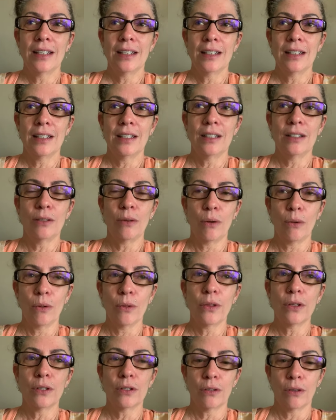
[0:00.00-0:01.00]
she
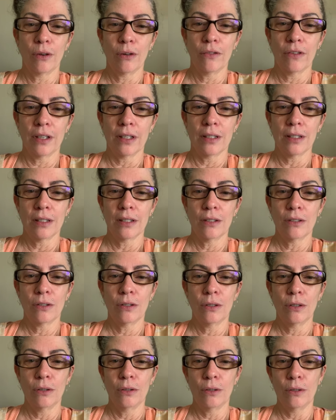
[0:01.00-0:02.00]
told the servants
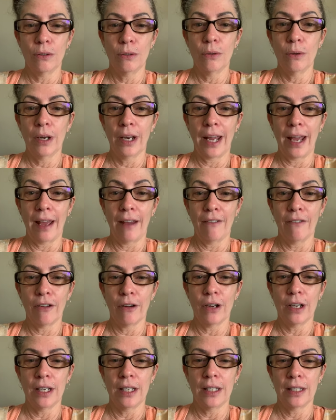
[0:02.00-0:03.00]
to do
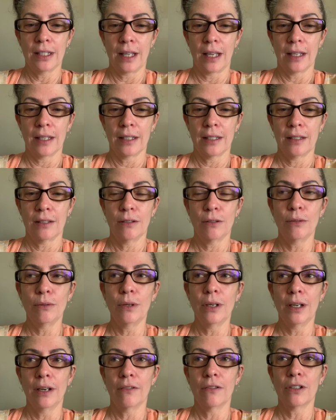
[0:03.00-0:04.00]
whatever he says, do
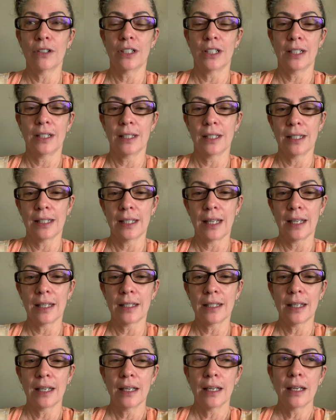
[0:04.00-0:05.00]
whatever Jesus says.